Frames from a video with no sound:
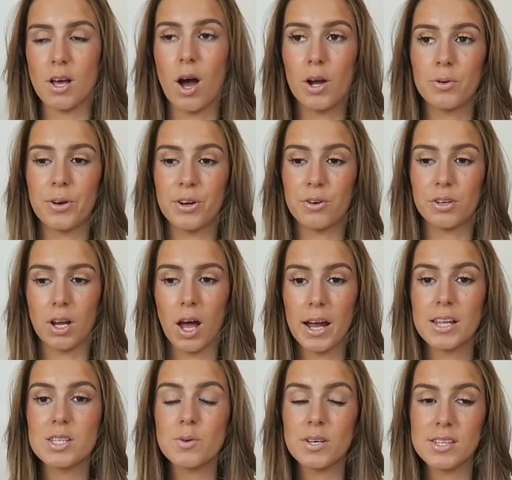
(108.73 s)
I ordered it
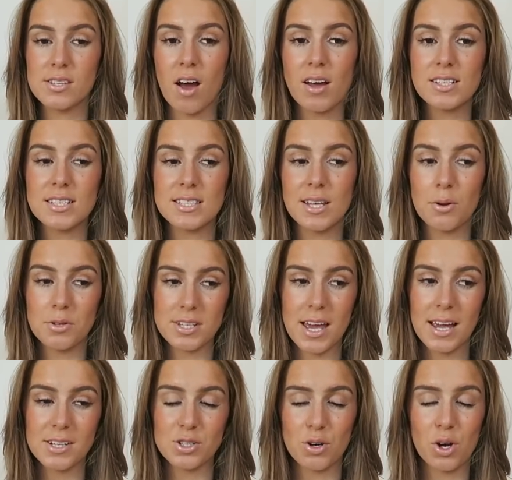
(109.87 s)
online so I started to see on
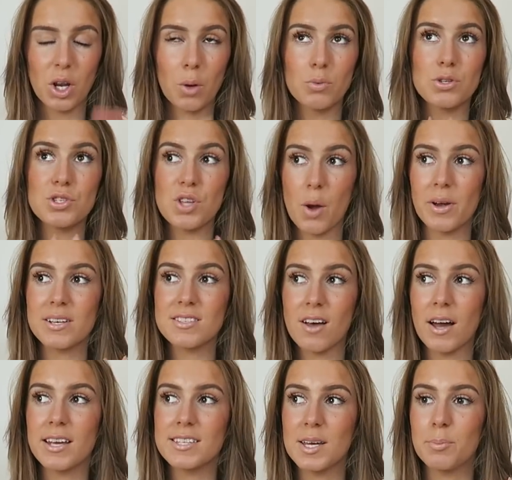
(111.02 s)
TikTok and I was so
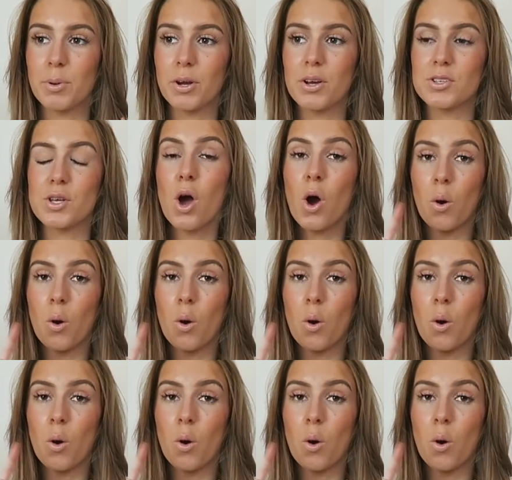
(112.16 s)
excited because